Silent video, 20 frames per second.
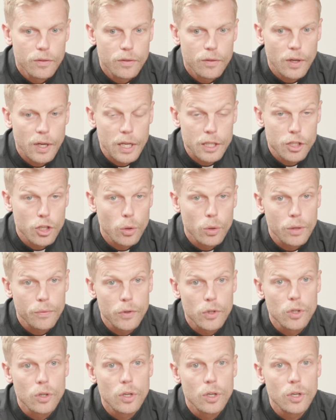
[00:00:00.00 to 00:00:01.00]
And you don't
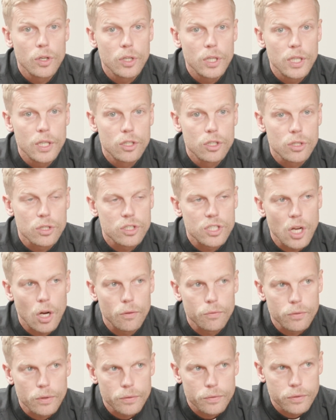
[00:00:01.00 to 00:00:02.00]
even need to
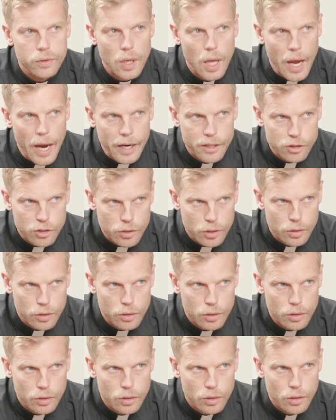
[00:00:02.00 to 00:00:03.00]
self-reflect
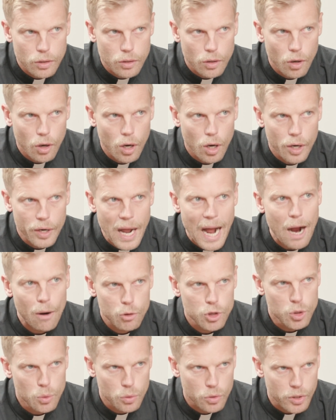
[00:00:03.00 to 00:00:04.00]
on how
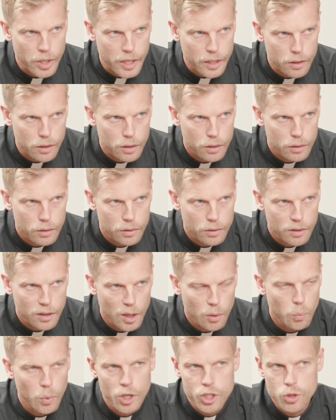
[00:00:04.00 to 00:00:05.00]
you think
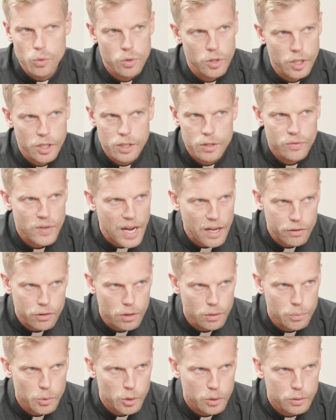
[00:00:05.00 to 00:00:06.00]
and what you think is
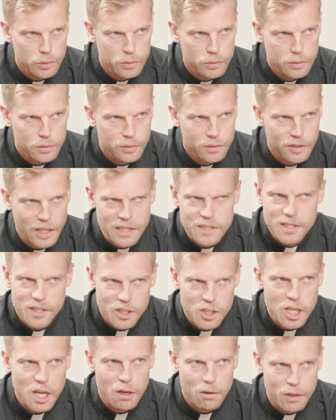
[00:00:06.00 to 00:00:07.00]
valuable. That's the
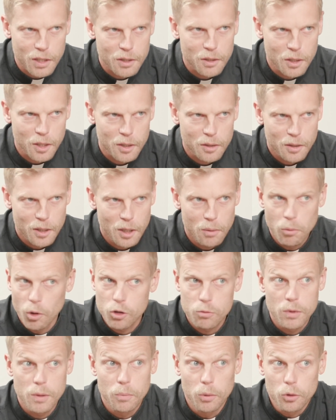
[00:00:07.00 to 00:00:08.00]
scary thing, and most
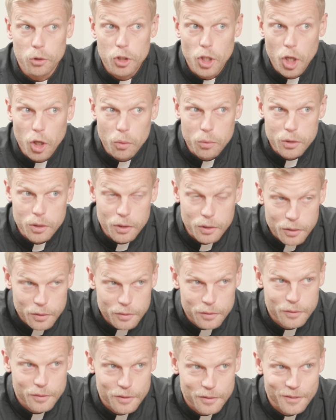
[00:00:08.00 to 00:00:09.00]
people don't,
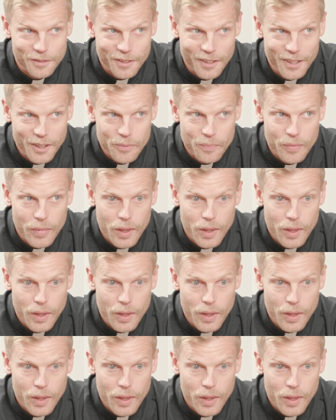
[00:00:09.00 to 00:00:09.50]
right?